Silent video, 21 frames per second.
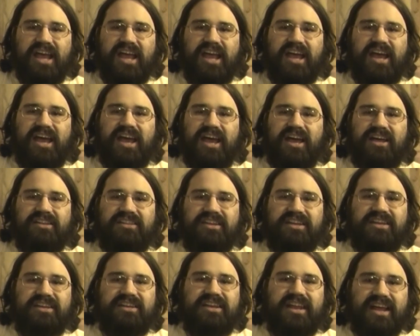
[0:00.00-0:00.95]
And
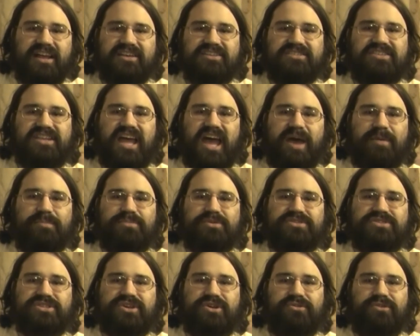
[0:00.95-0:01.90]
the next
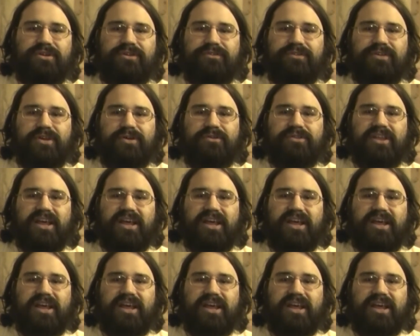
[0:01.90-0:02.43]
episode review